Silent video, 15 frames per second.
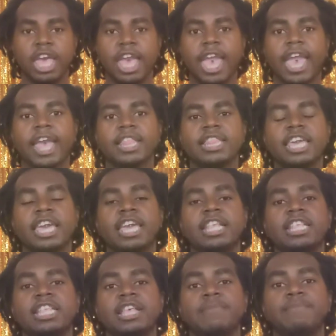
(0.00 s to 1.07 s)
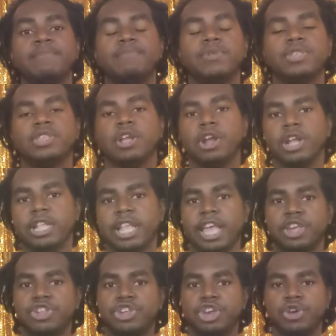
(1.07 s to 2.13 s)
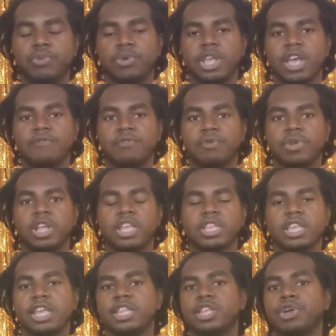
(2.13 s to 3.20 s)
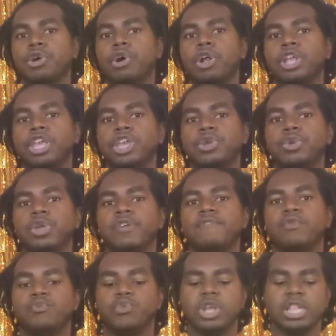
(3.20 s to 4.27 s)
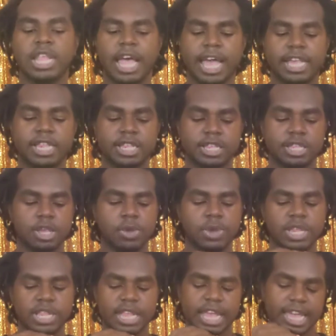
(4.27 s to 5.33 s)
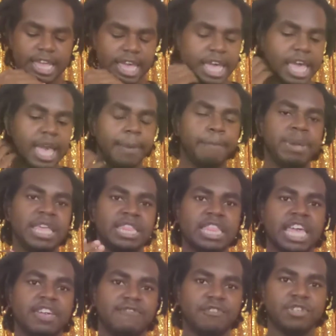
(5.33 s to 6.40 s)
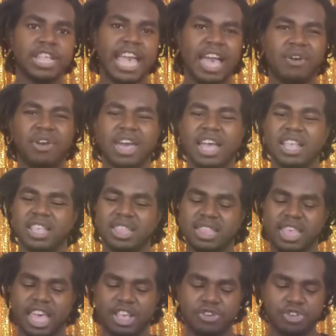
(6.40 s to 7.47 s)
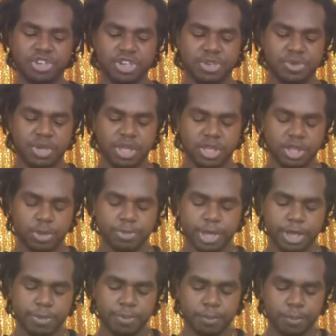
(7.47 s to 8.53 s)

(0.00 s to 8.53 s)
and then the starting next year, whatever, is gone, and you don't even realize. So it's like, be thankful now kind of energy a little bit.